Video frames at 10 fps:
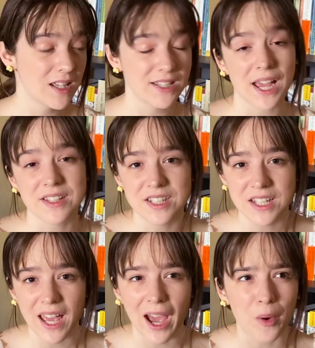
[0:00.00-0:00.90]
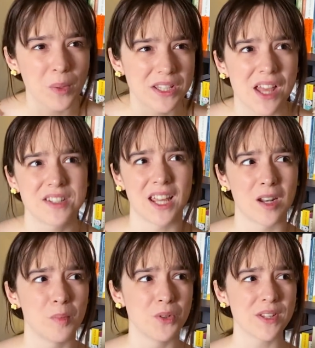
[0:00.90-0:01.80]
testing, how we test
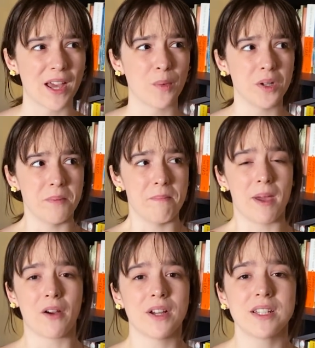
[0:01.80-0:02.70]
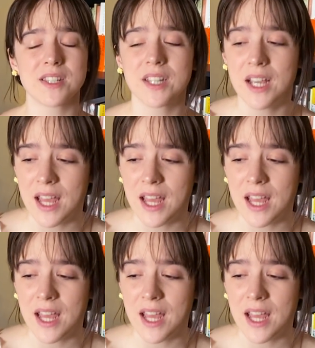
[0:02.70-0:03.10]
animals, how we merit